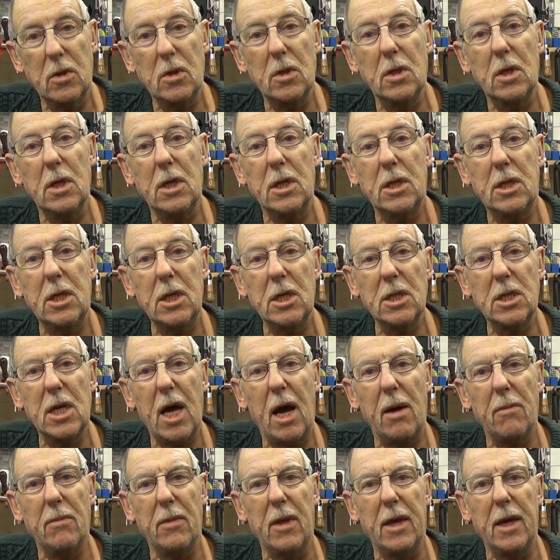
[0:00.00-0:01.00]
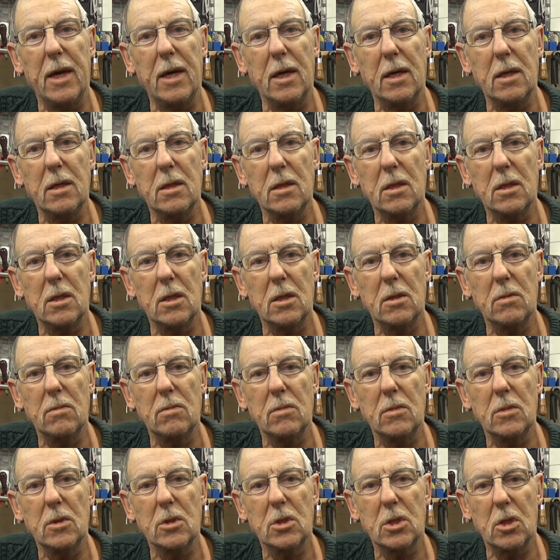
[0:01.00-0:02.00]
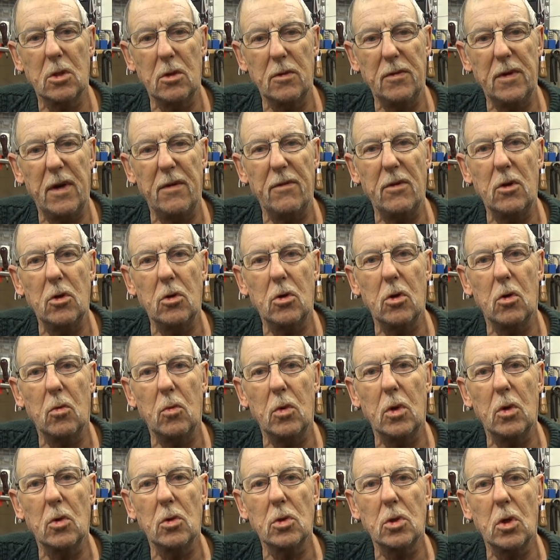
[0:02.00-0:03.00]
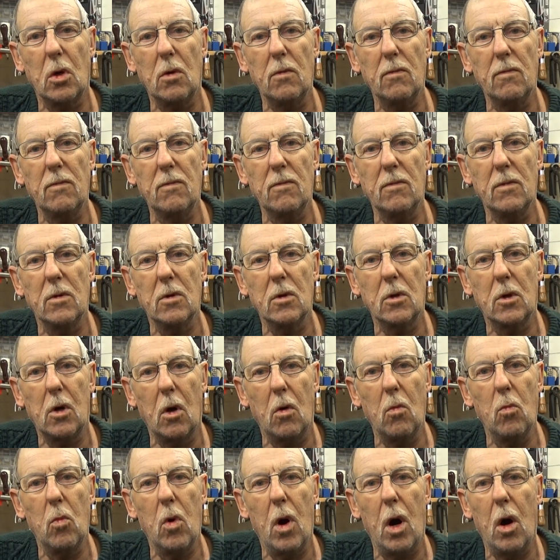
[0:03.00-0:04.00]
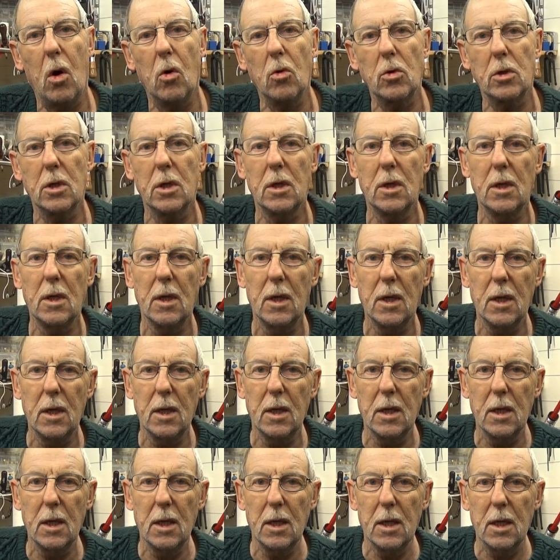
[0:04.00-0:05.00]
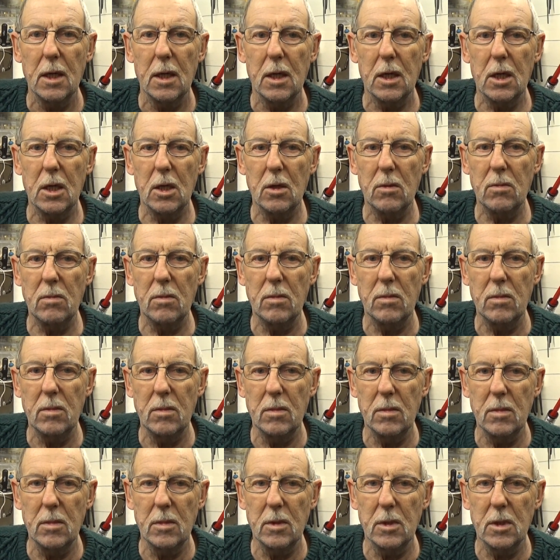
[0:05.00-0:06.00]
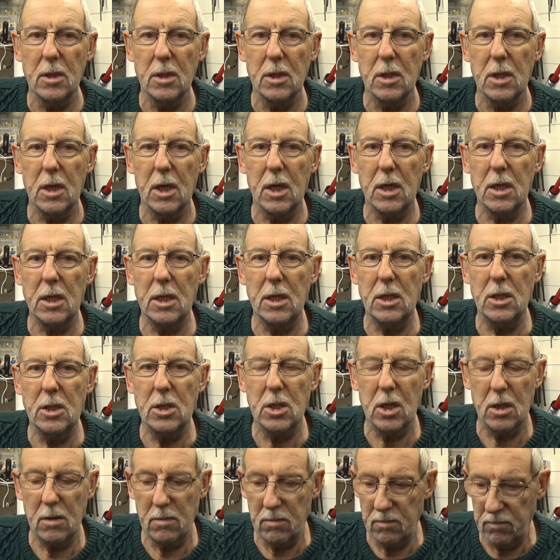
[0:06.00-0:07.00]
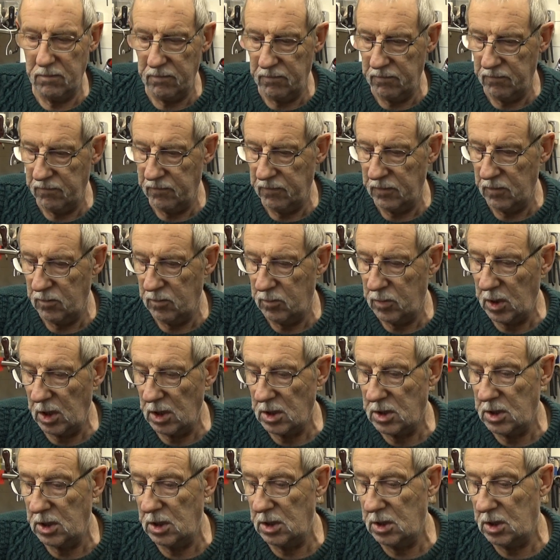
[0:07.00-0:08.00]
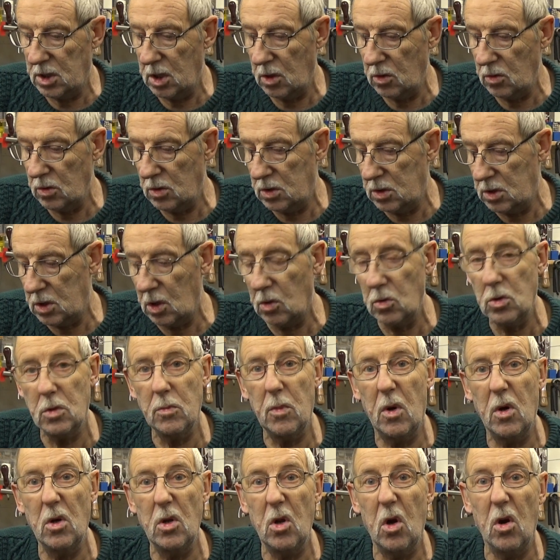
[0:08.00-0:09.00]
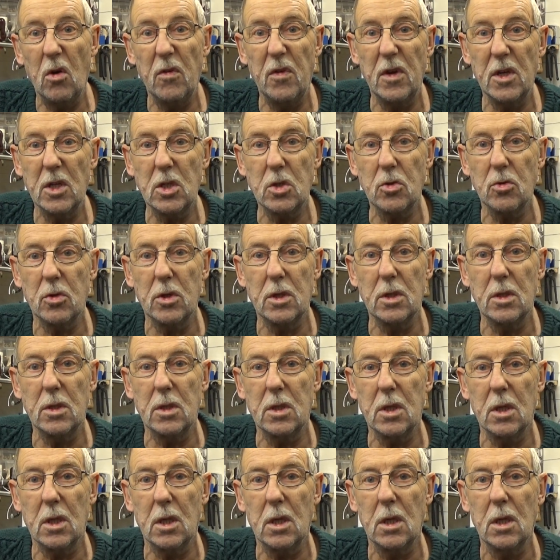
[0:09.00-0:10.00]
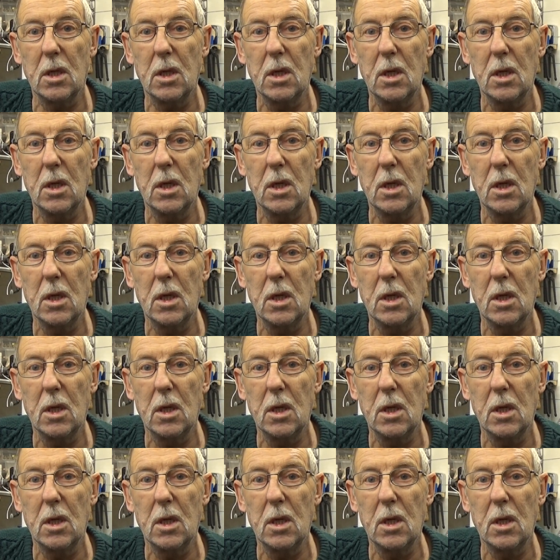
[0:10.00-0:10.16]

It is up there, so if you have a look at Wheels Gone Wild, and he's basically told you my life history, and it